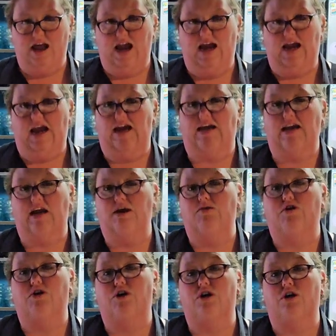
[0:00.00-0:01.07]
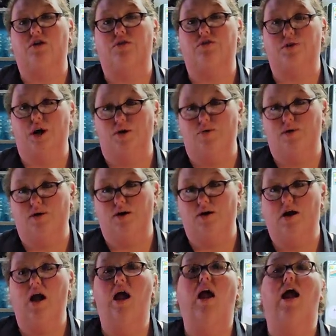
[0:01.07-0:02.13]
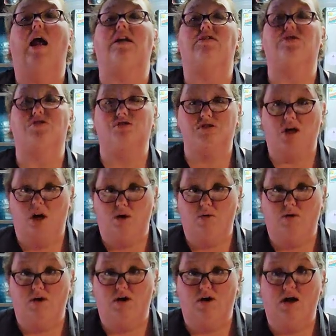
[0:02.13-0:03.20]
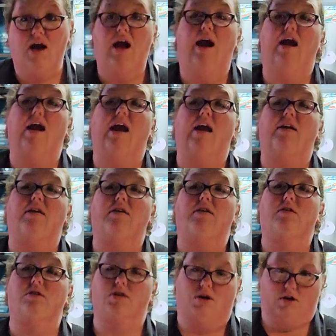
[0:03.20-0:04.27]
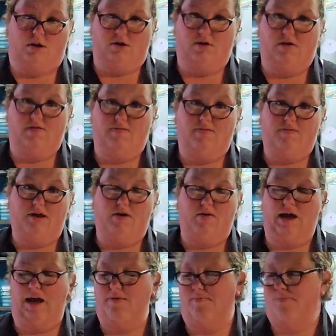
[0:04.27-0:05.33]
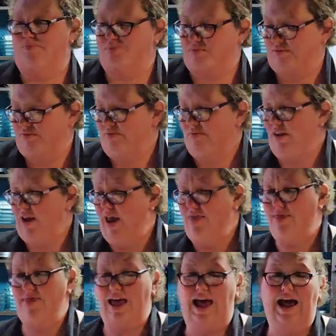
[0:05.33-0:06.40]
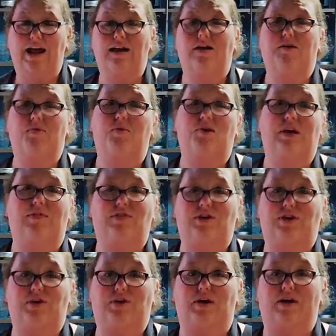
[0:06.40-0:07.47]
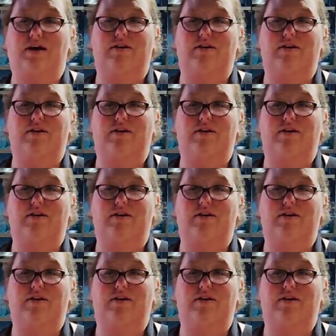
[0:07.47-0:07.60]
And it'll cook lower and slower and longer, okay? And that will give you